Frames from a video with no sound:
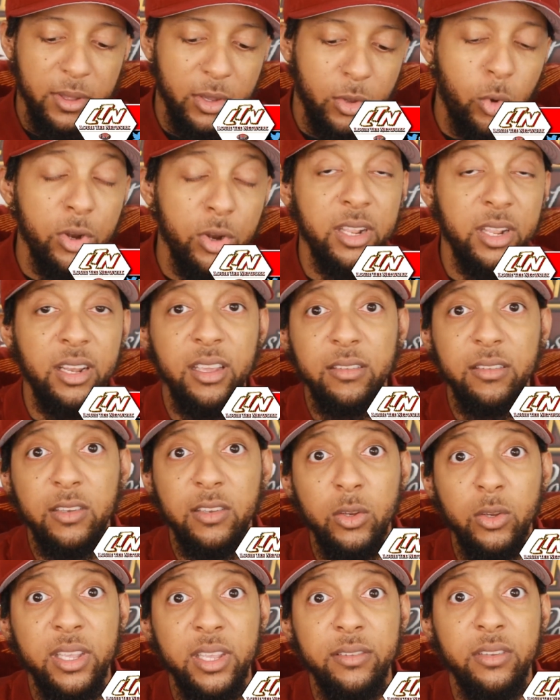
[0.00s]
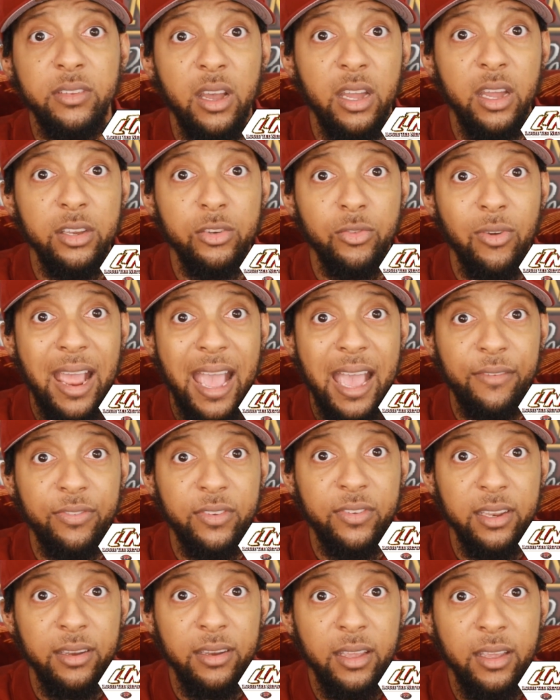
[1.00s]
Cornelius Lucas,
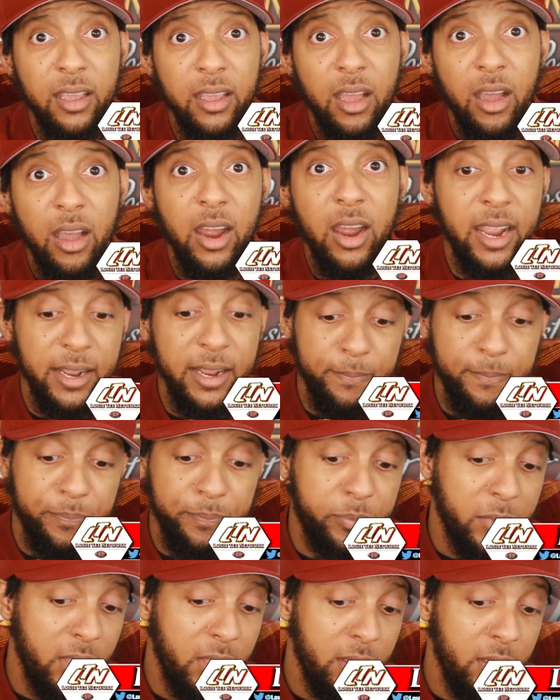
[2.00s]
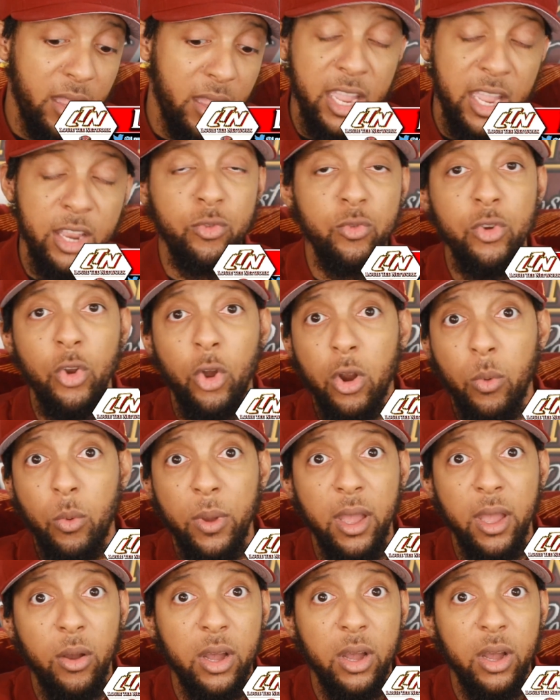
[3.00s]
undrafted, all right? Andrew
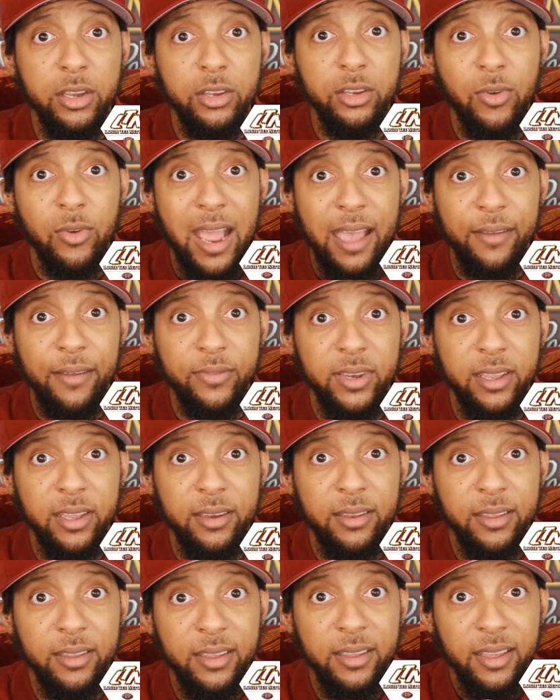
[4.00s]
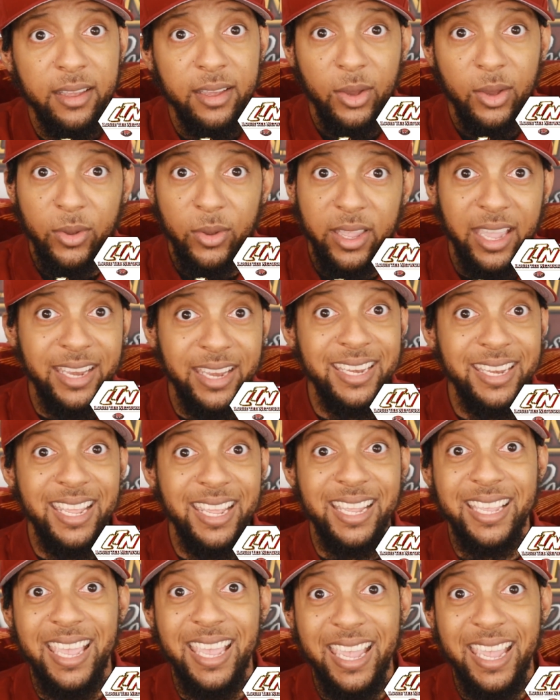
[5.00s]
Norwell, undrafted, okay?
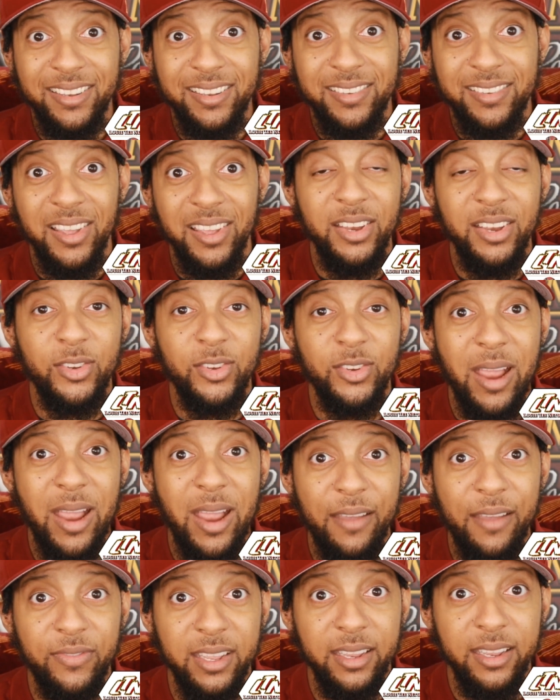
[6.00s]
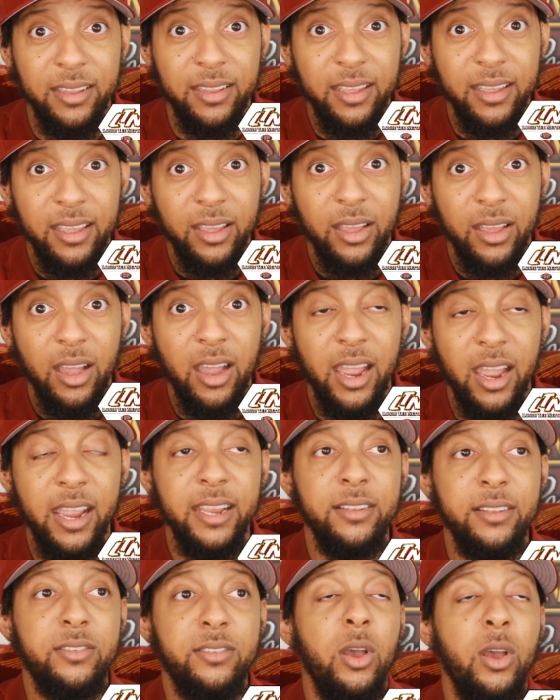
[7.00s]
Nick Gates, undrafted. All
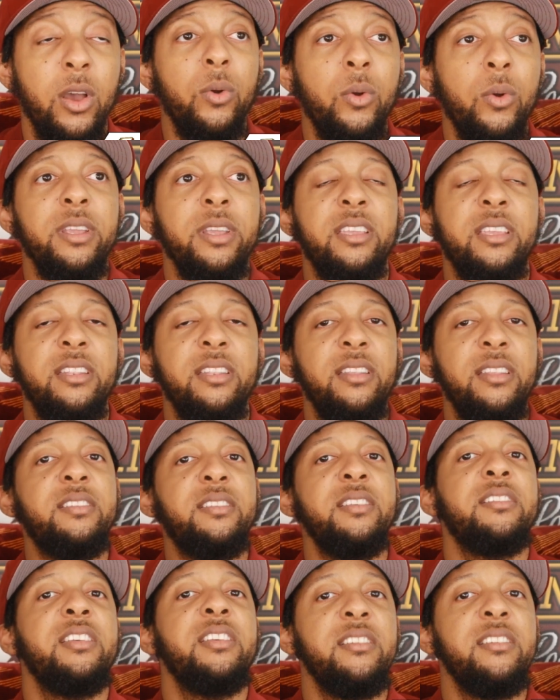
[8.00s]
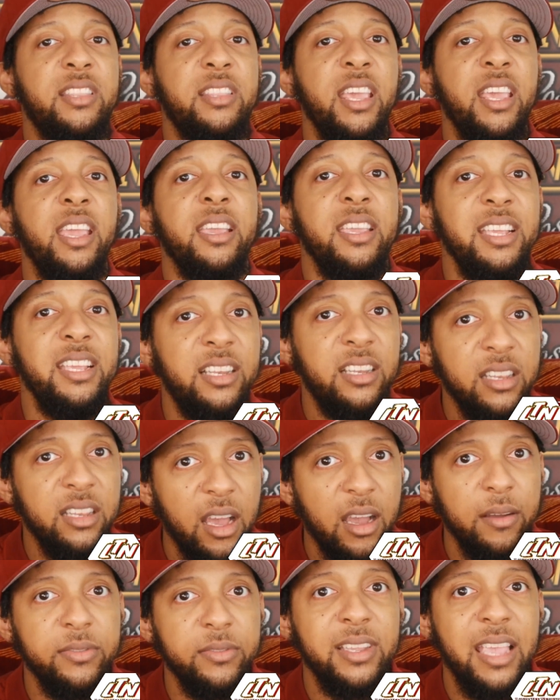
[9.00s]
right, so this is his thing. He
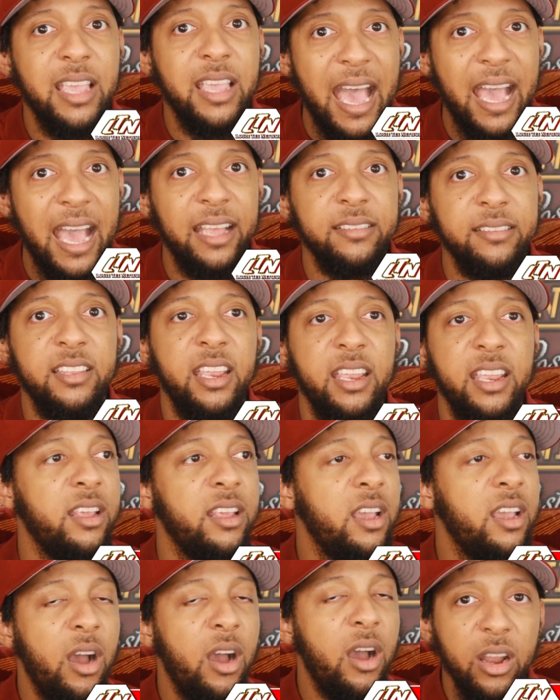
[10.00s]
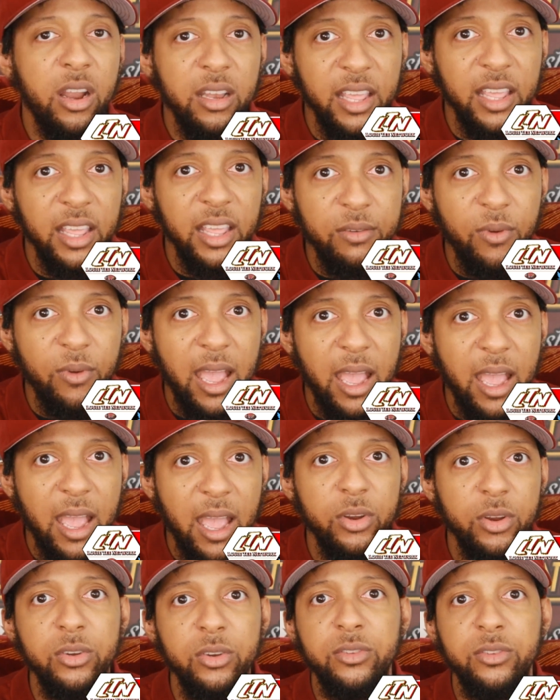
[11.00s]
loves guys that are late
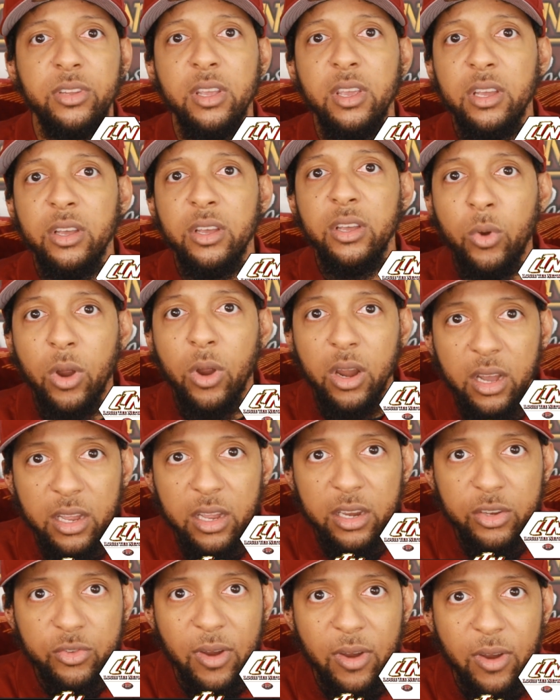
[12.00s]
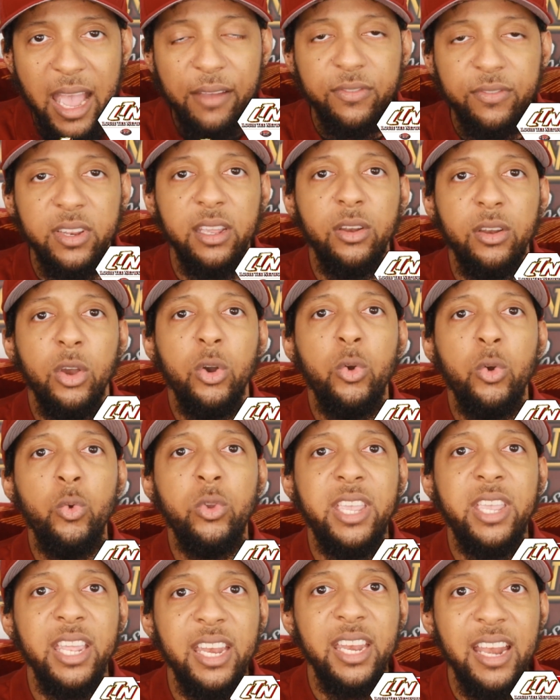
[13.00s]
rounders, who are undrafted, who
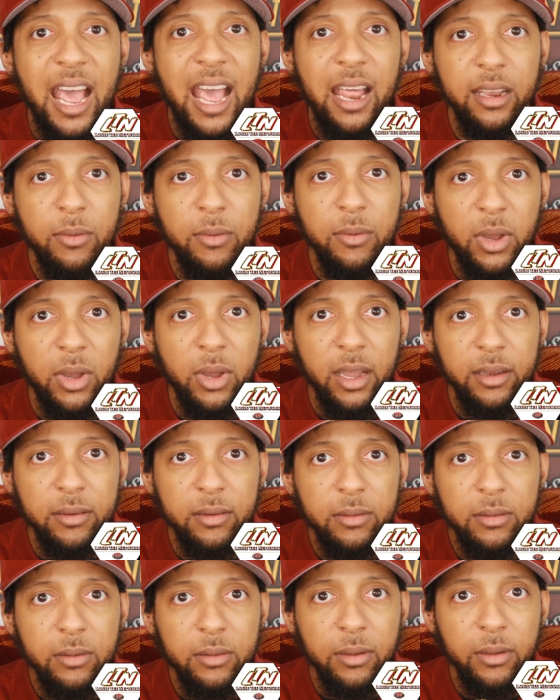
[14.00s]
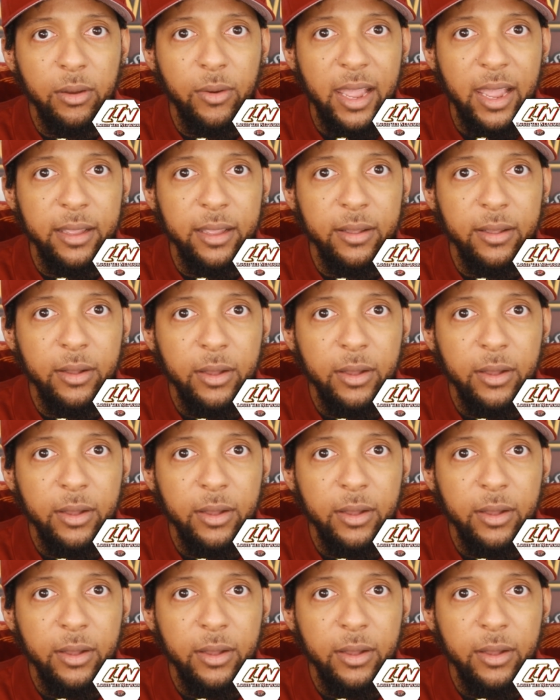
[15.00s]
get it out of the mud, all right,